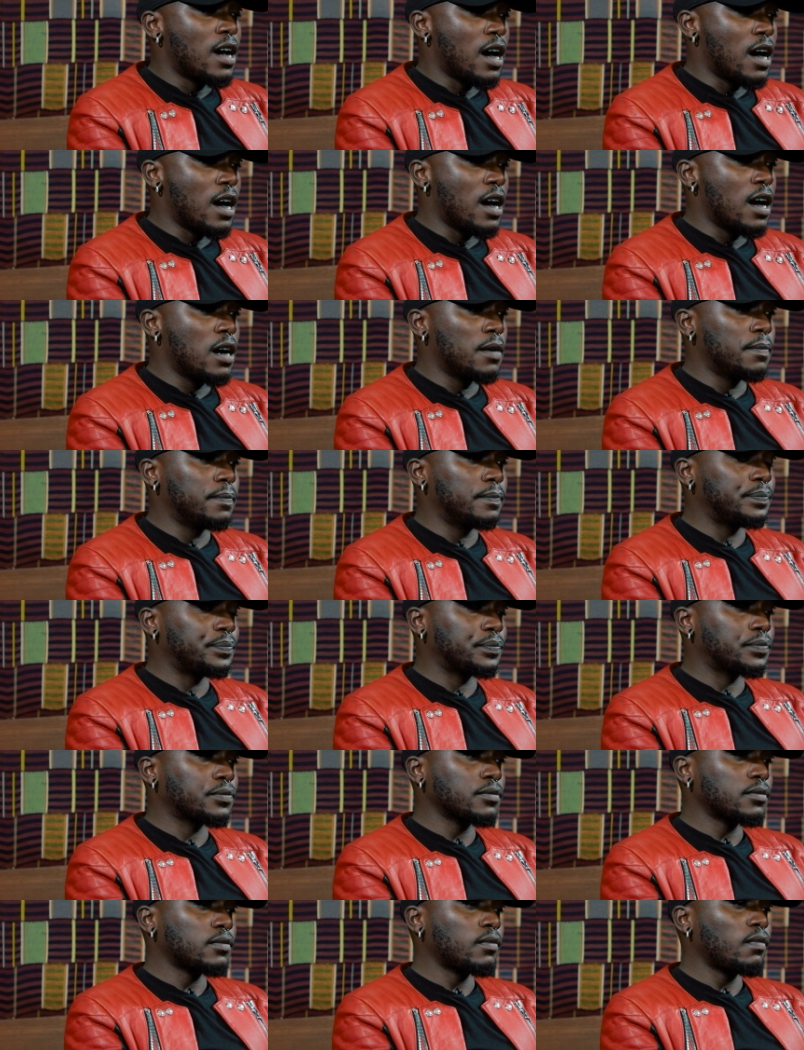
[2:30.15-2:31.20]

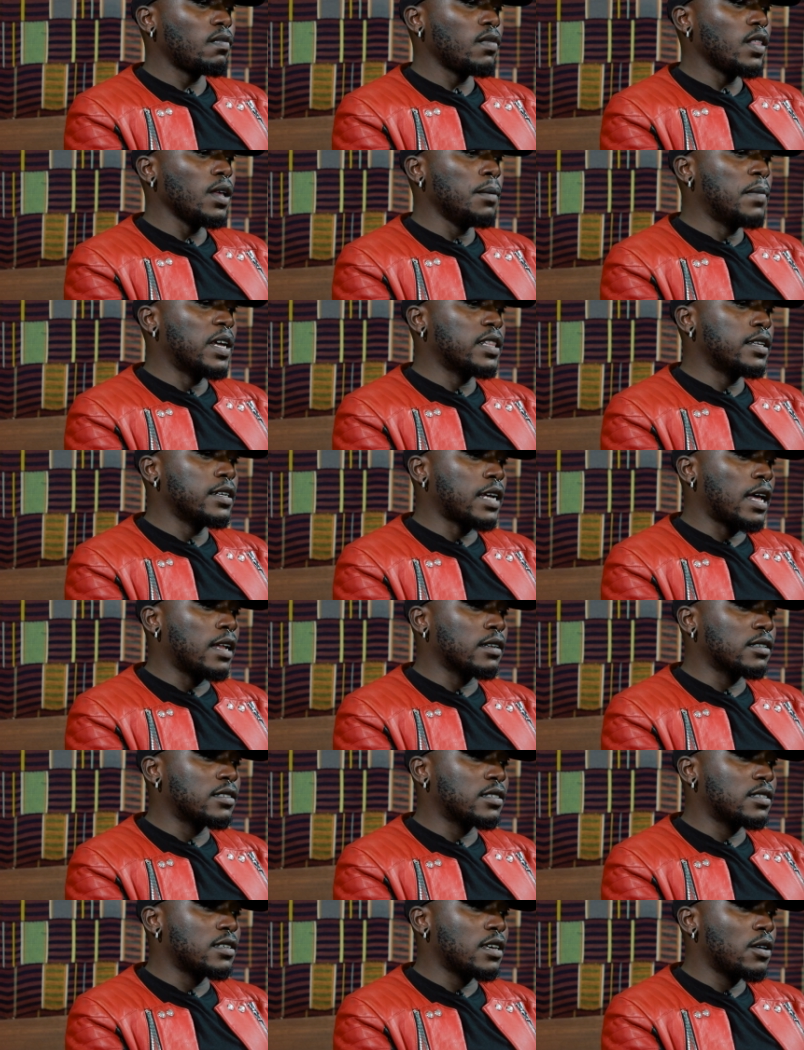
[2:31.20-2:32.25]
But then I'll
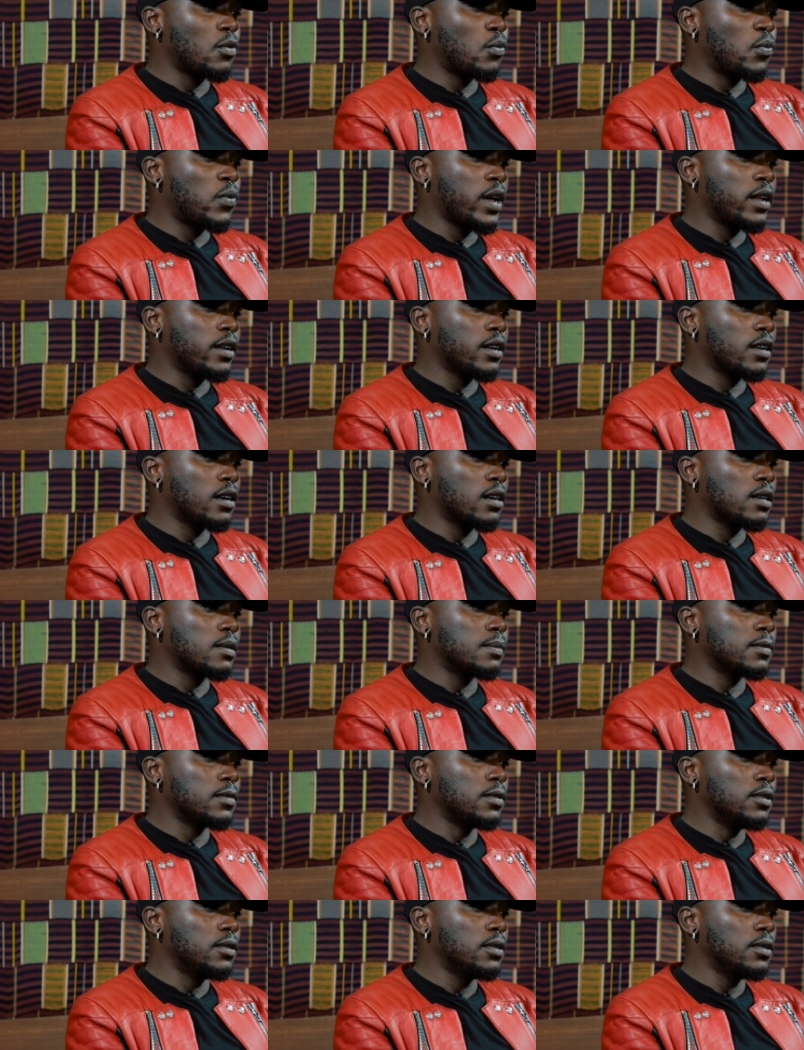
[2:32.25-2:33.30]
say when I